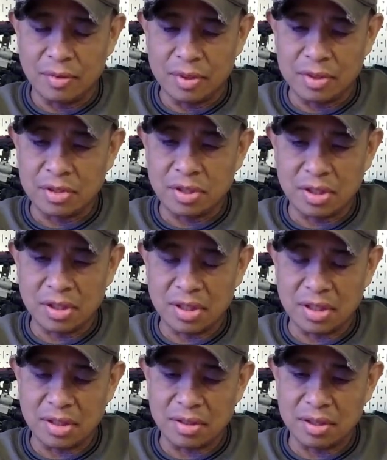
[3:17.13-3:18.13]
took
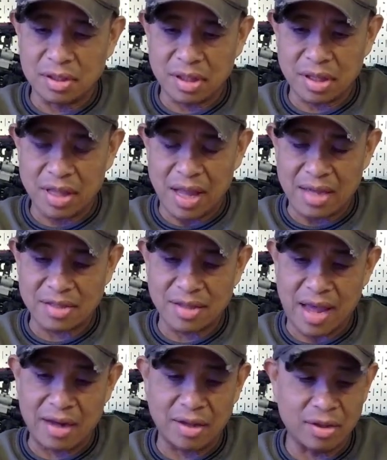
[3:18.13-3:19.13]
the class.
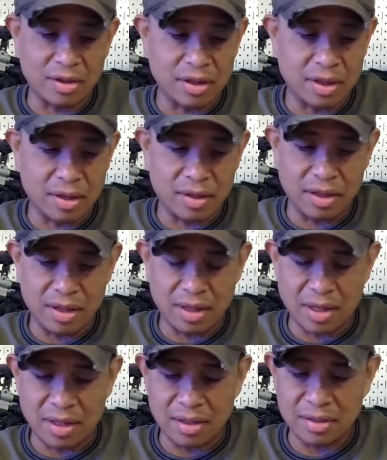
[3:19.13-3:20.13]
That and the
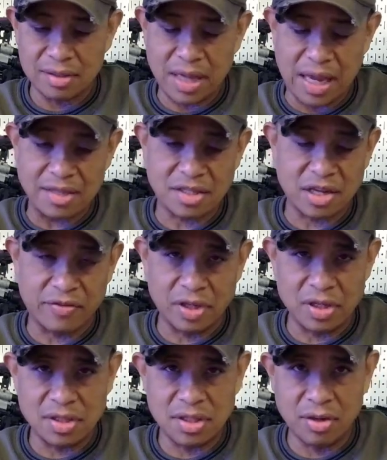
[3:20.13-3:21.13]

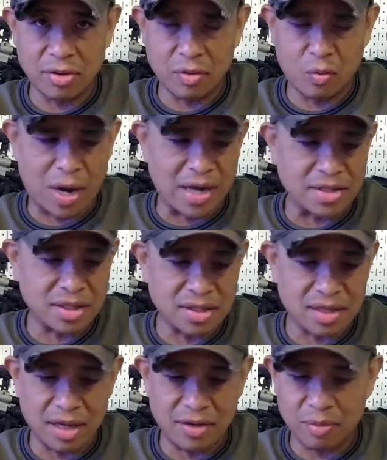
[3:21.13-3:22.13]
870C or the
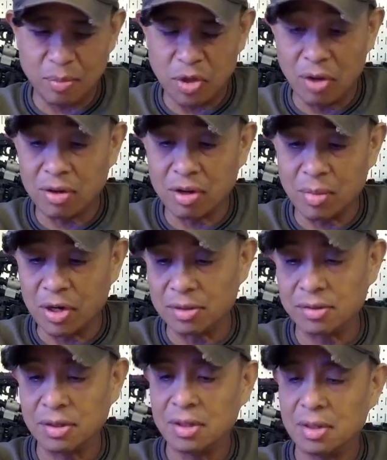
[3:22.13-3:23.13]
YZ10 from
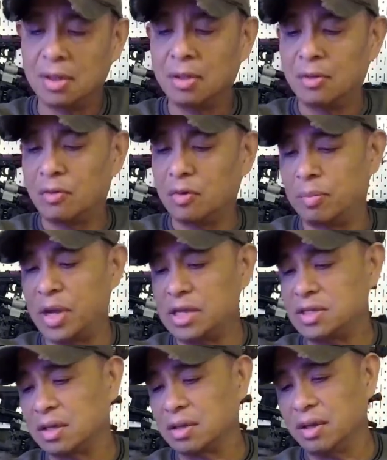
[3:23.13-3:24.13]
Yokomo were
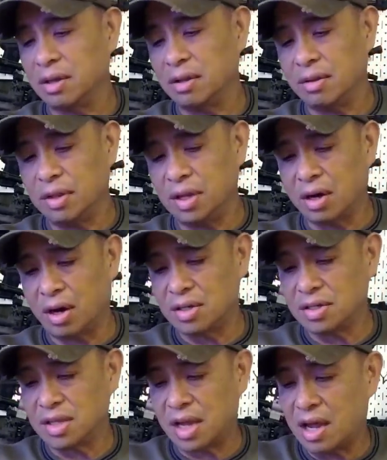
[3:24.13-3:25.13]
basically the
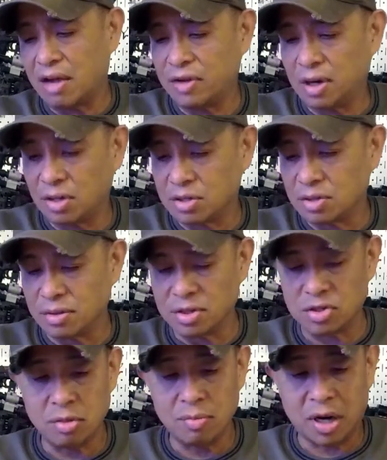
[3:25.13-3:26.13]
cars to have, and also the
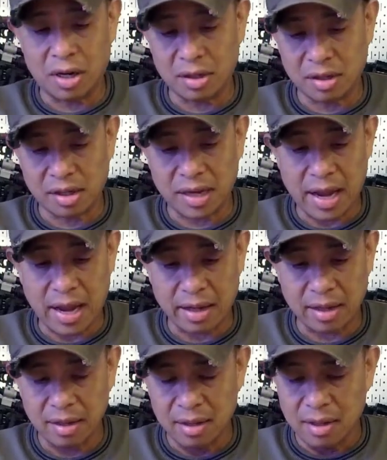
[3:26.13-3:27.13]
Schumacher
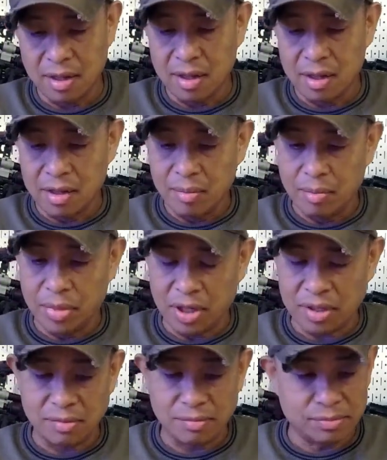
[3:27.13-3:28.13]
Cat. But
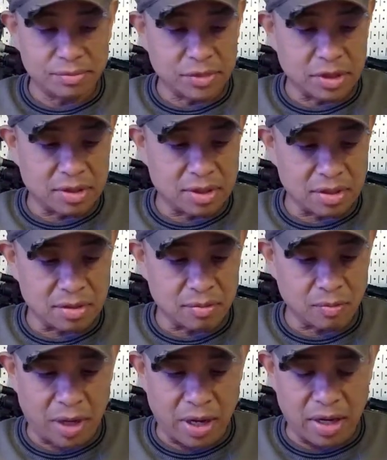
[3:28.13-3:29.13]
this
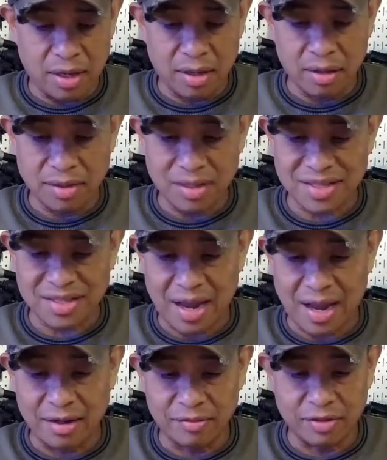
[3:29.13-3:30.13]
right here, the
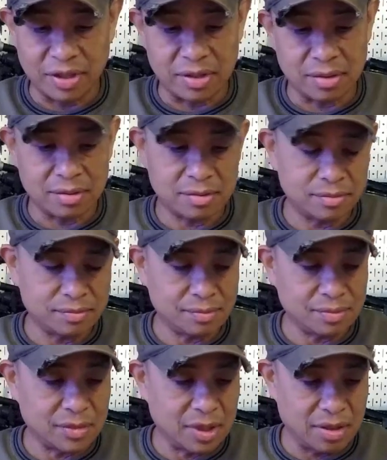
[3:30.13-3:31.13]
design of it
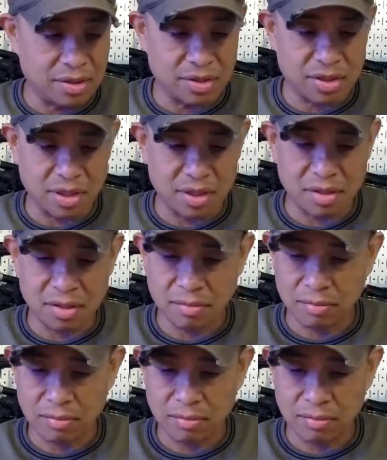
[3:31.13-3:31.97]
is just,